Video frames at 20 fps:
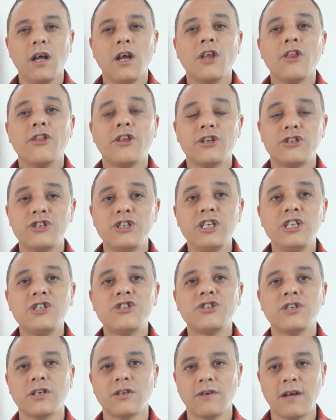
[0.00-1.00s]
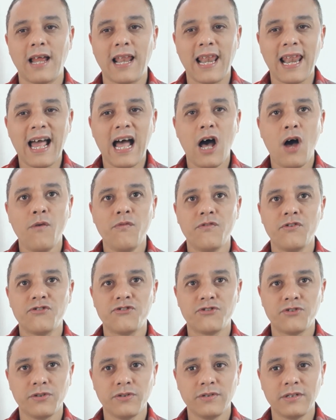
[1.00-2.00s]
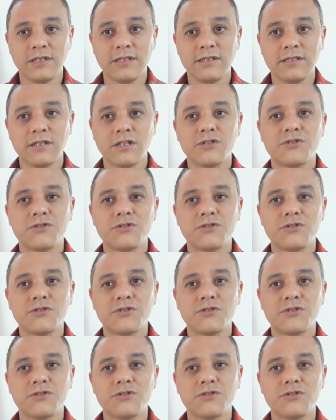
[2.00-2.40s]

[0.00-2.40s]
the teacher allowed the student